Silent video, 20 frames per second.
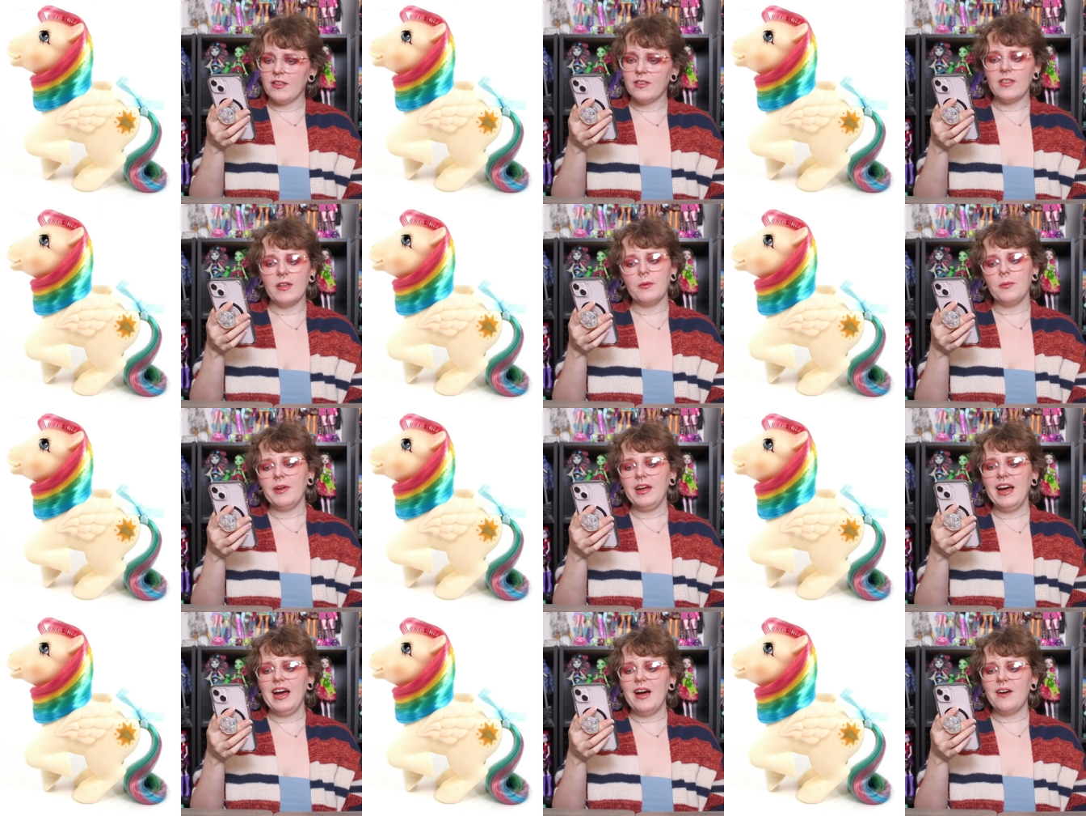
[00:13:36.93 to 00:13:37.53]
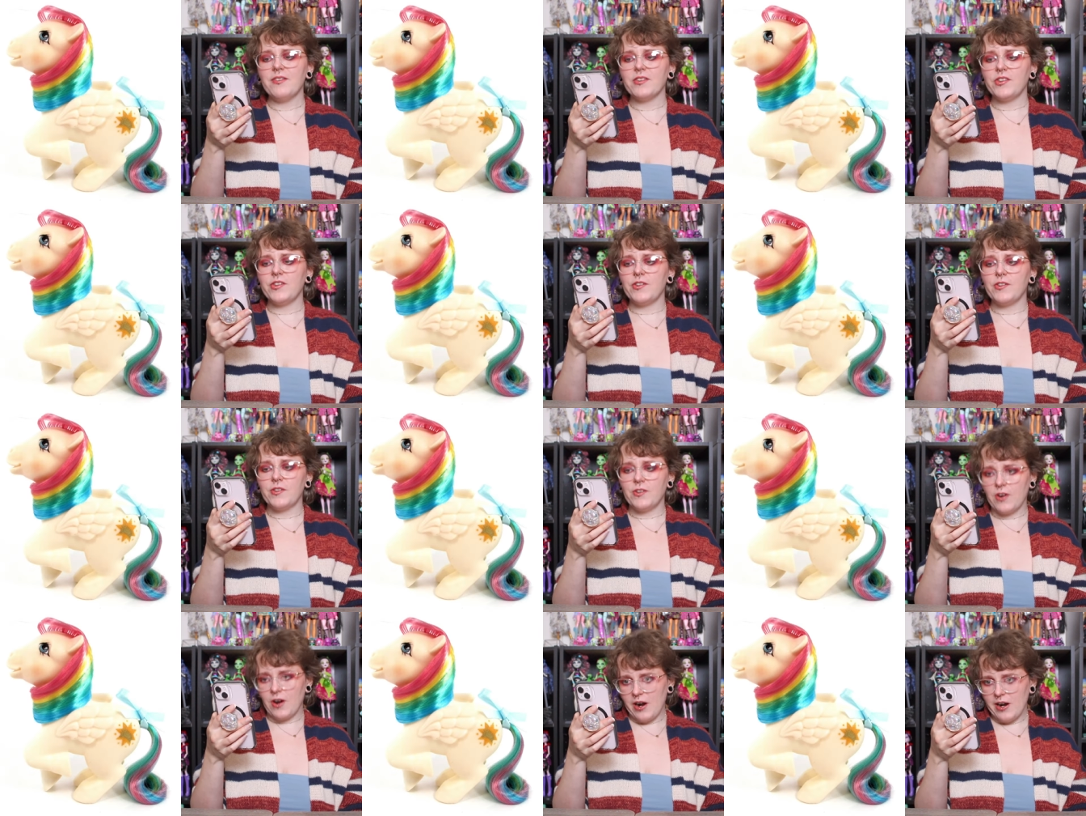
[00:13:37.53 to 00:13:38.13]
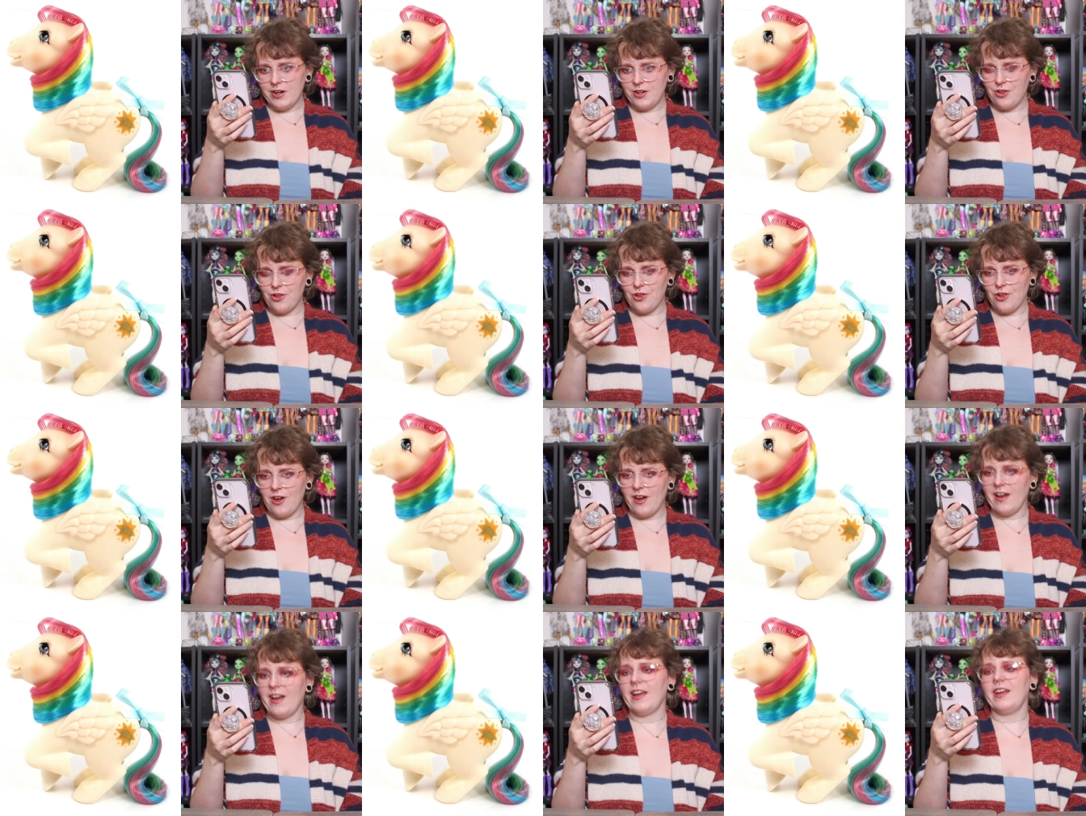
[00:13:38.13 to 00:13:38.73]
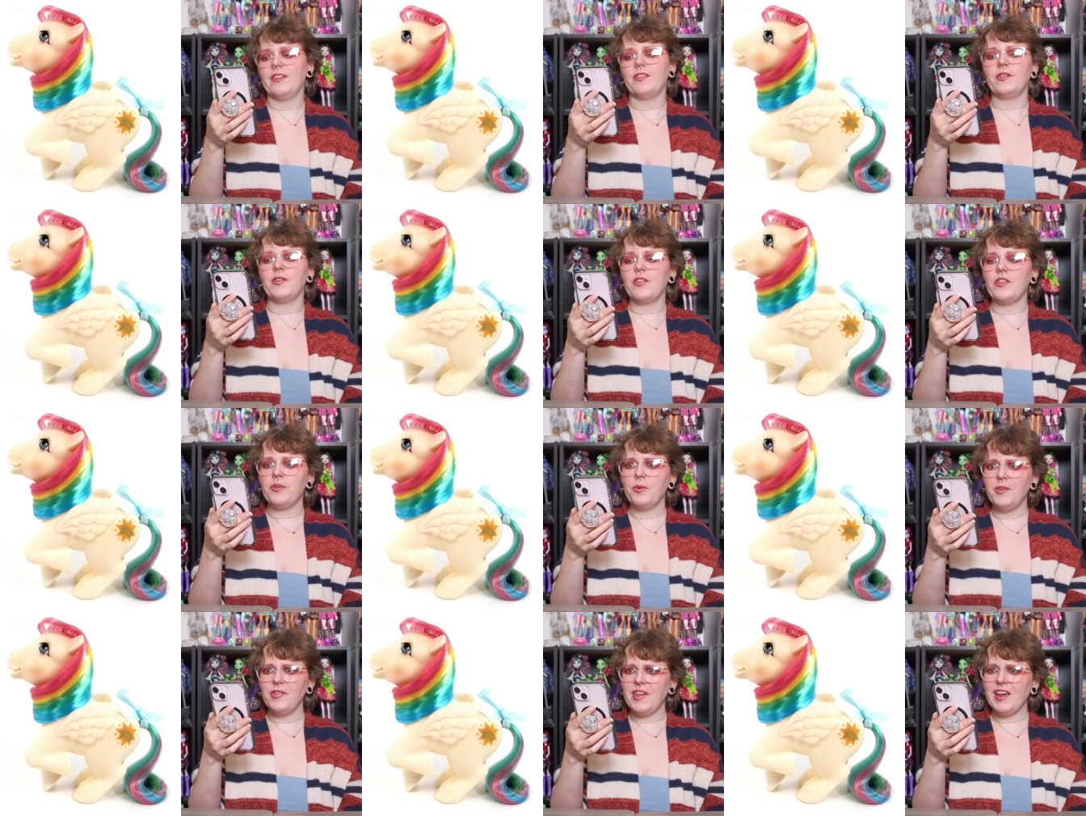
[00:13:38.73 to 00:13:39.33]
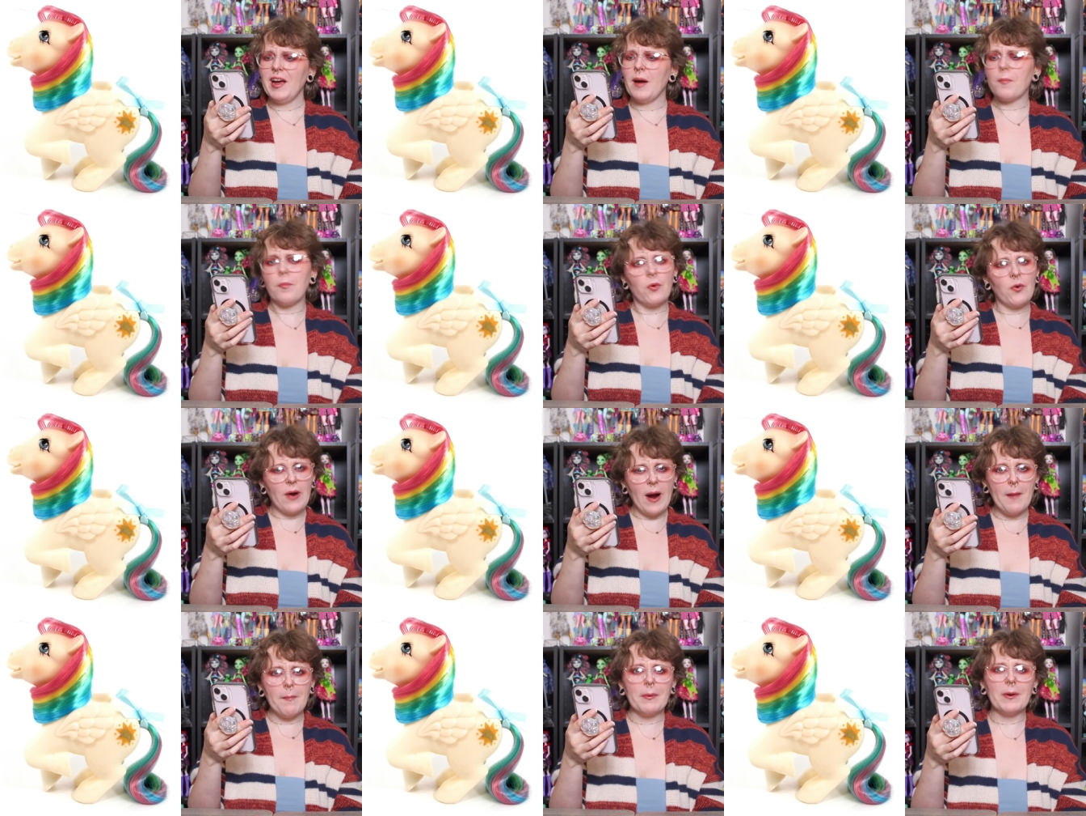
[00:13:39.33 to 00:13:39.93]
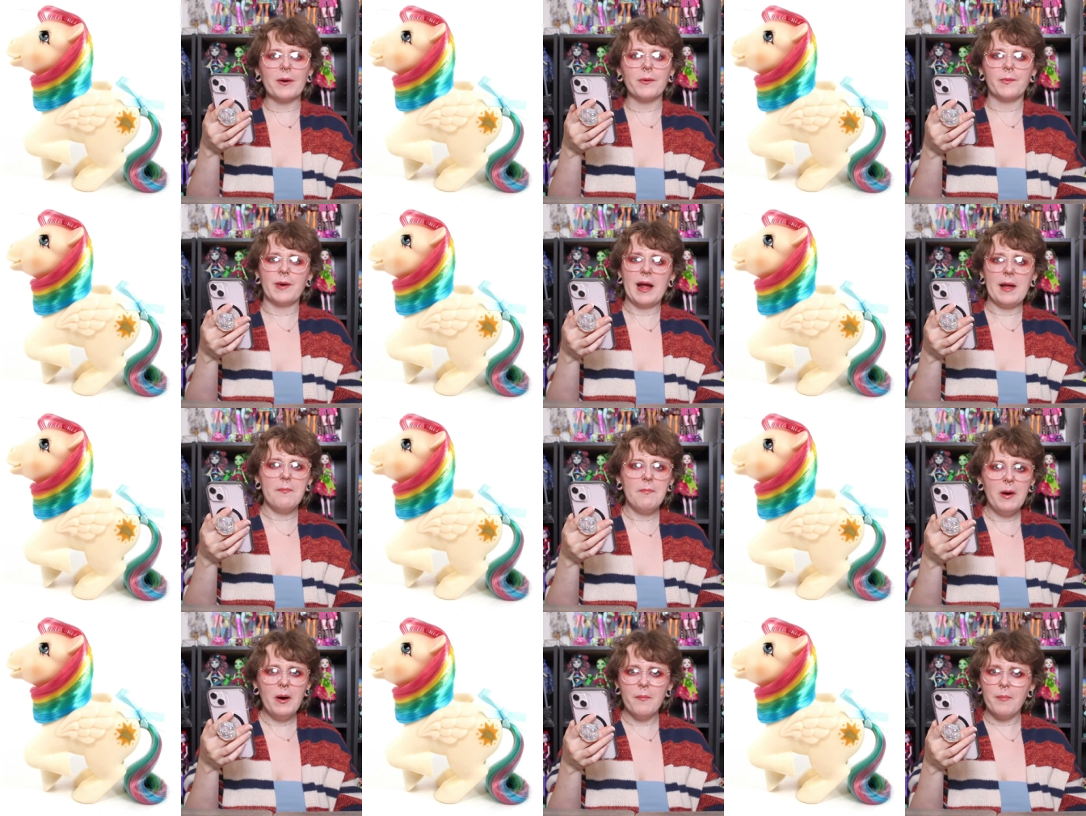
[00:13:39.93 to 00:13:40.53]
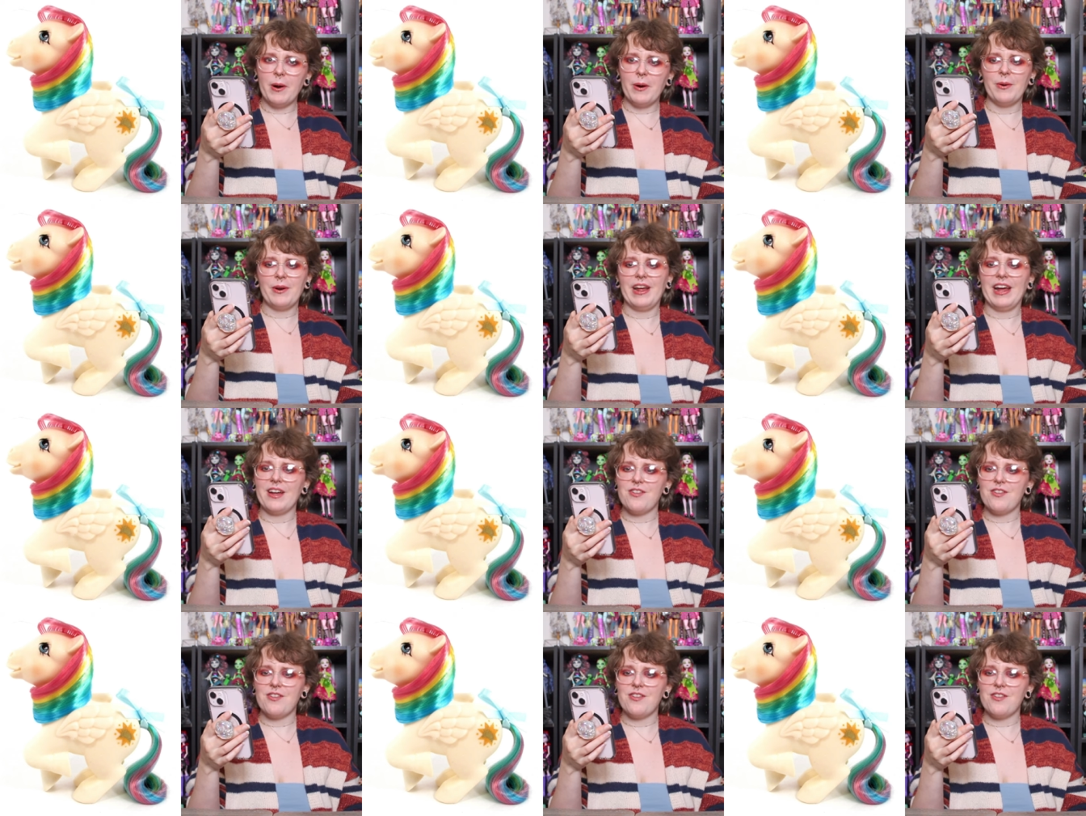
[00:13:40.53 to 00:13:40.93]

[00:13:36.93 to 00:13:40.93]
Then we have Starshine. So this one's like a proper rainbow pony.